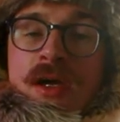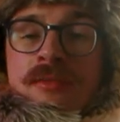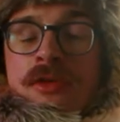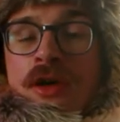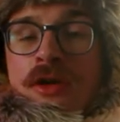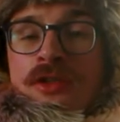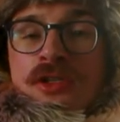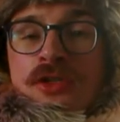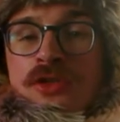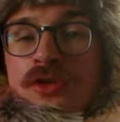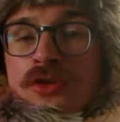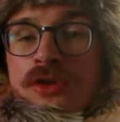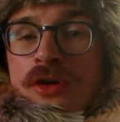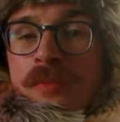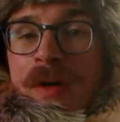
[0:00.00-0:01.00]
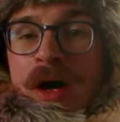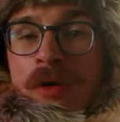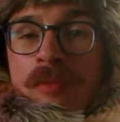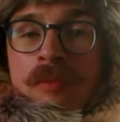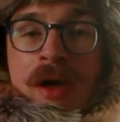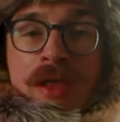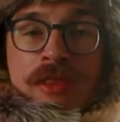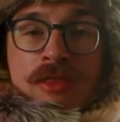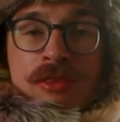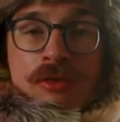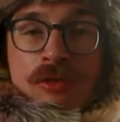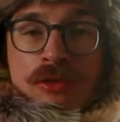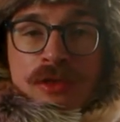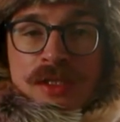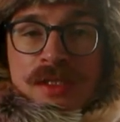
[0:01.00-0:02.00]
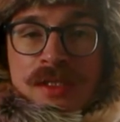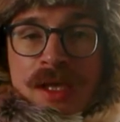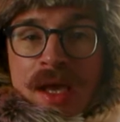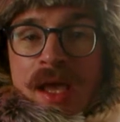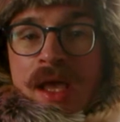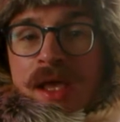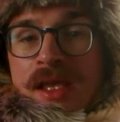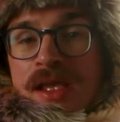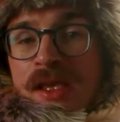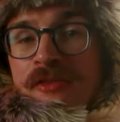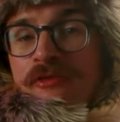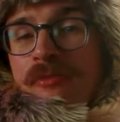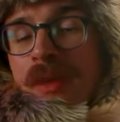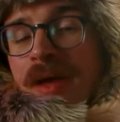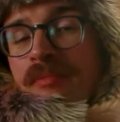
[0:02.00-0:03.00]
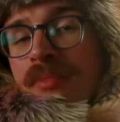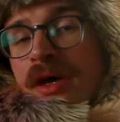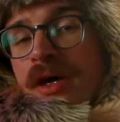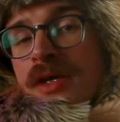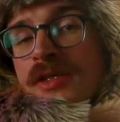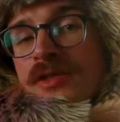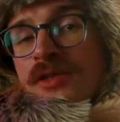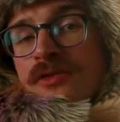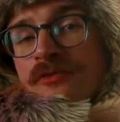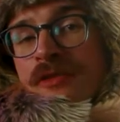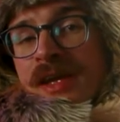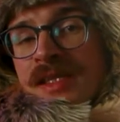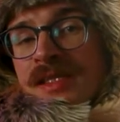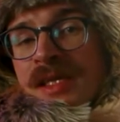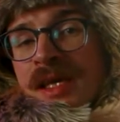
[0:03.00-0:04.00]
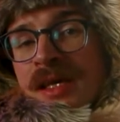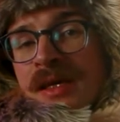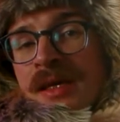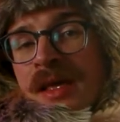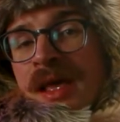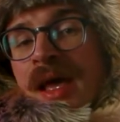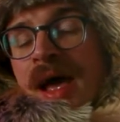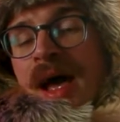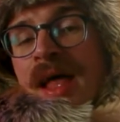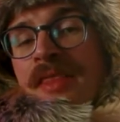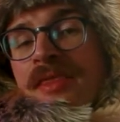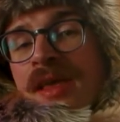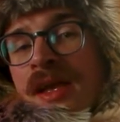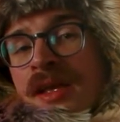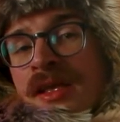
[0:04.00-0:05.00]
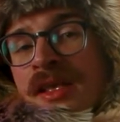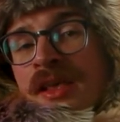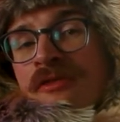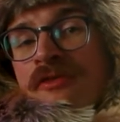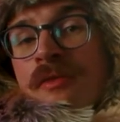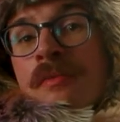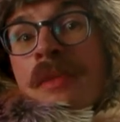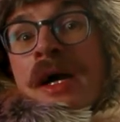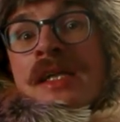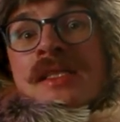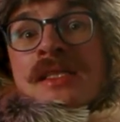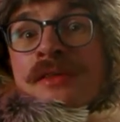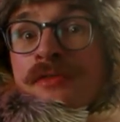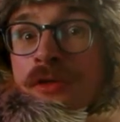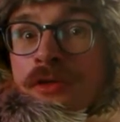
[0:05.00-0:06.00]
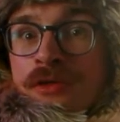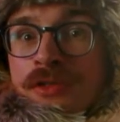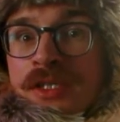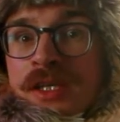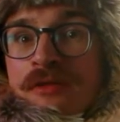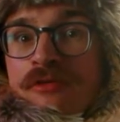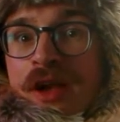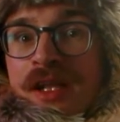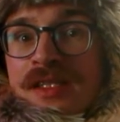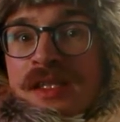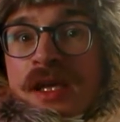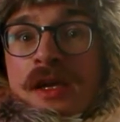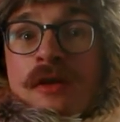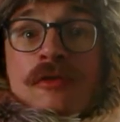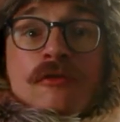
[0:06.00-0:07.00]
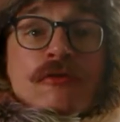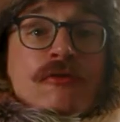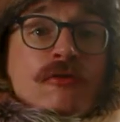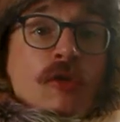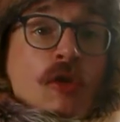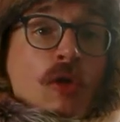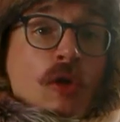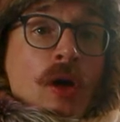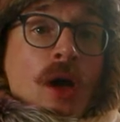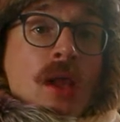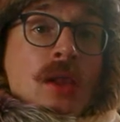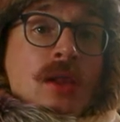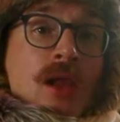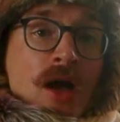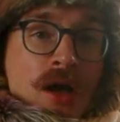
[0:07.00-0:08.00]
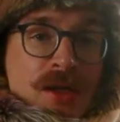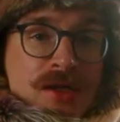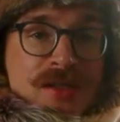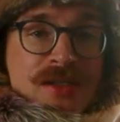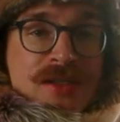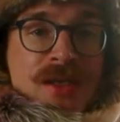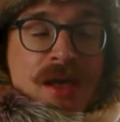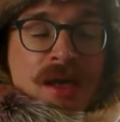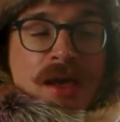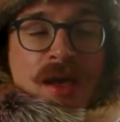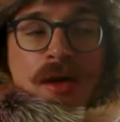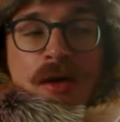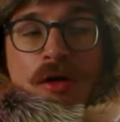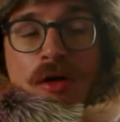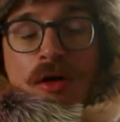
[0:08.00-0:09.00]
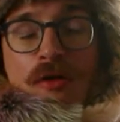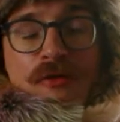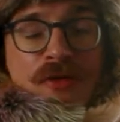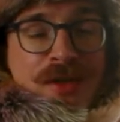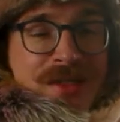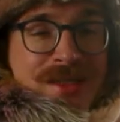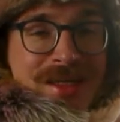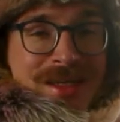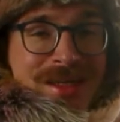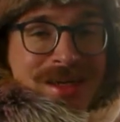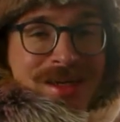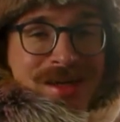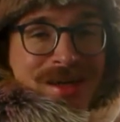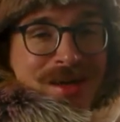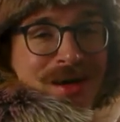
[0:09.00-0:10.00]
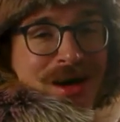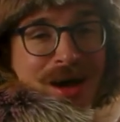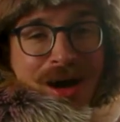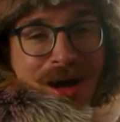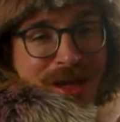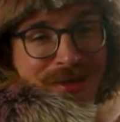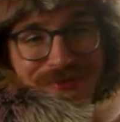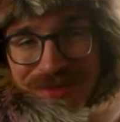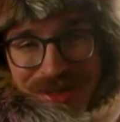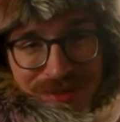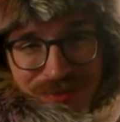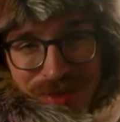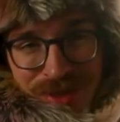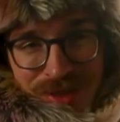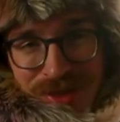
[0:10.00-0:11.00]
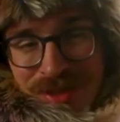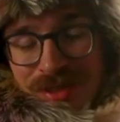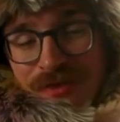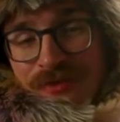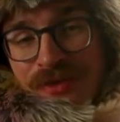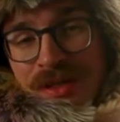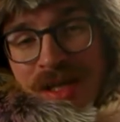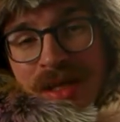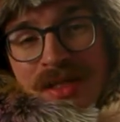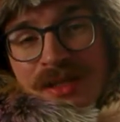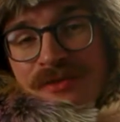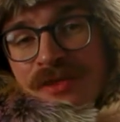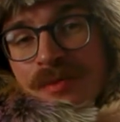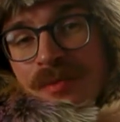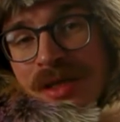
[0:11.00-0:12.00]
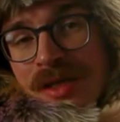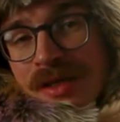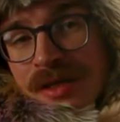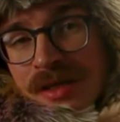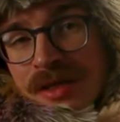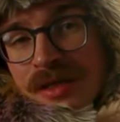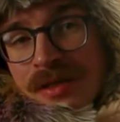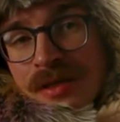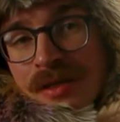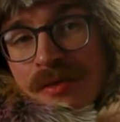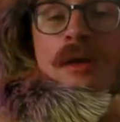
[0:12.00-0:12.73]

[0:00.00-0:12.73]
I'm going to talk about my thoughts, give my personal rating, and then give my difficulty rating for learners. Obviously, I read books for native speakers,